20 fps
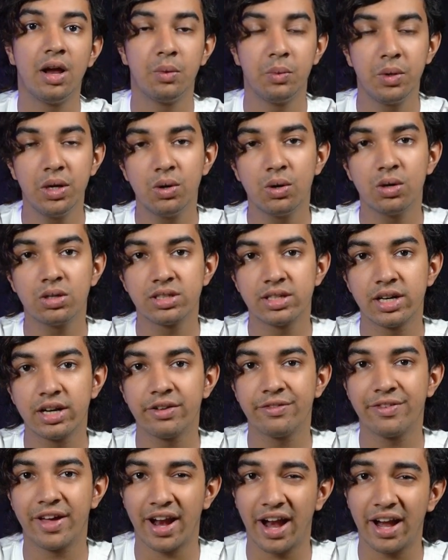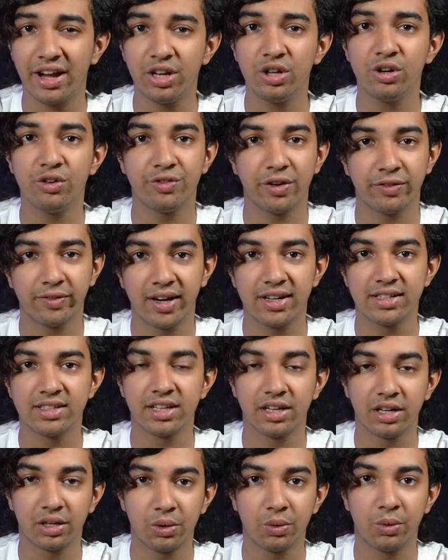We hosted a variety of events
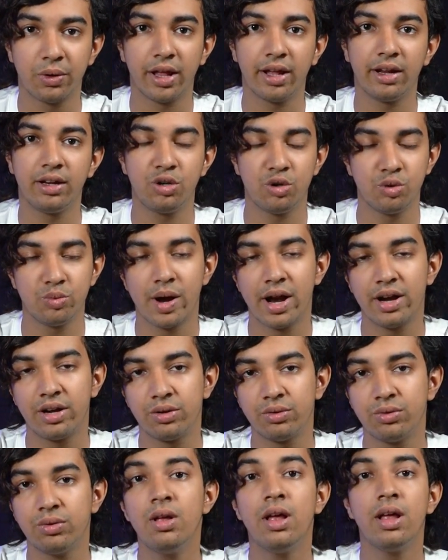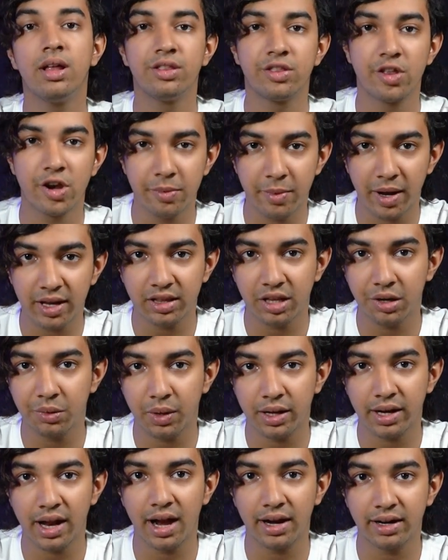including 2x2, 3x3
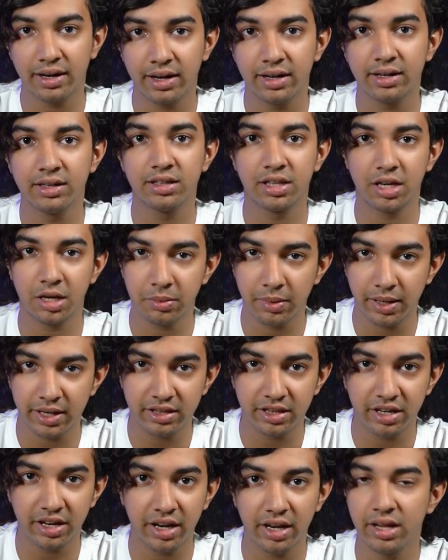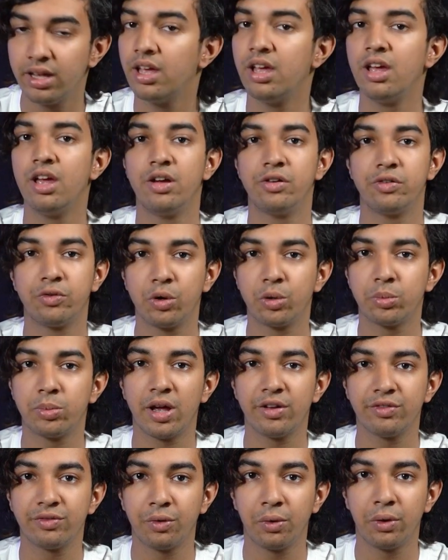100, 3x3,
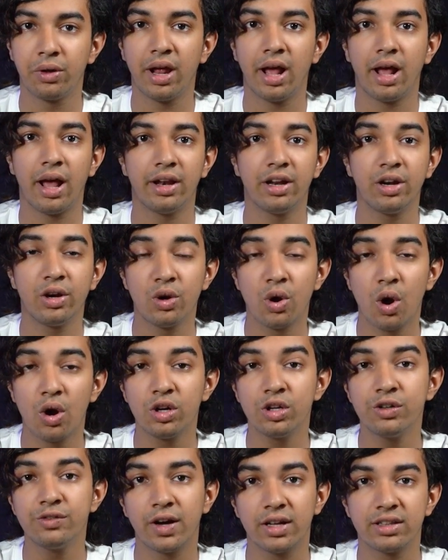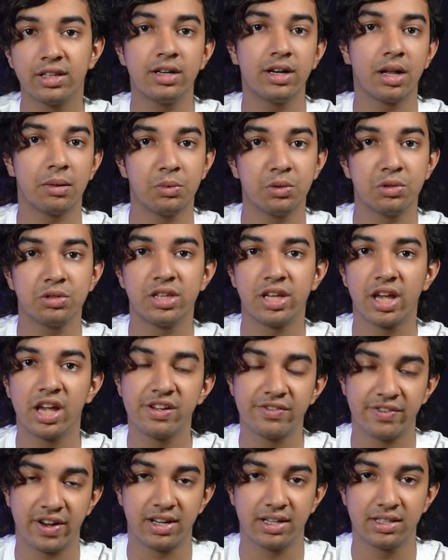4x4 and a lot of other WCA
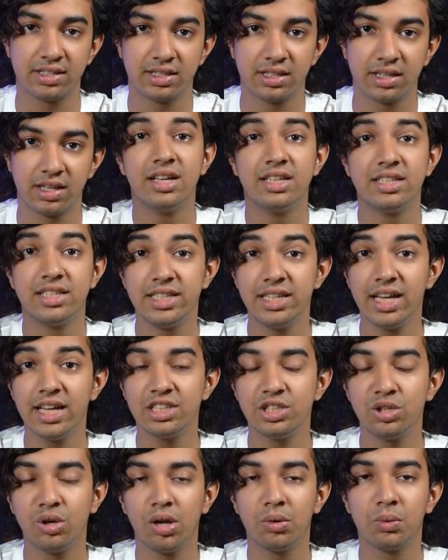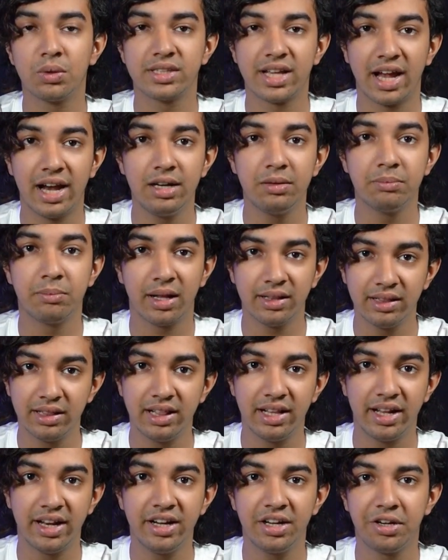events. CSUL was held
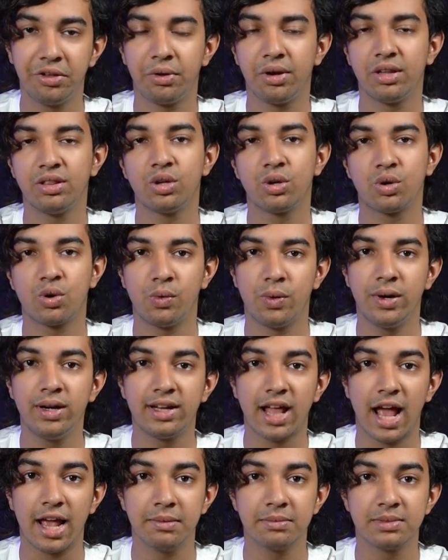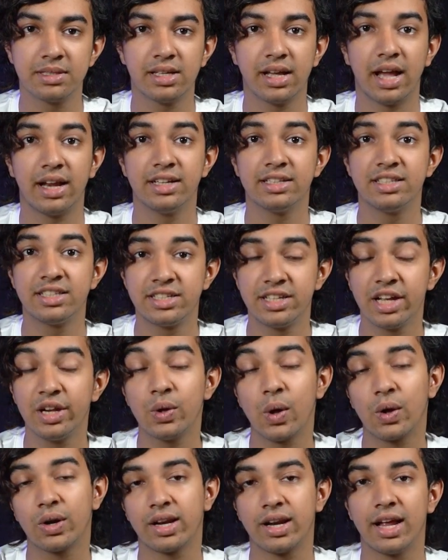monthly during the COVID times and is still
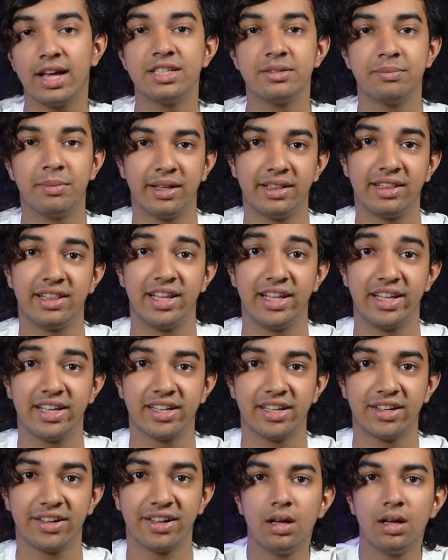organized monthly.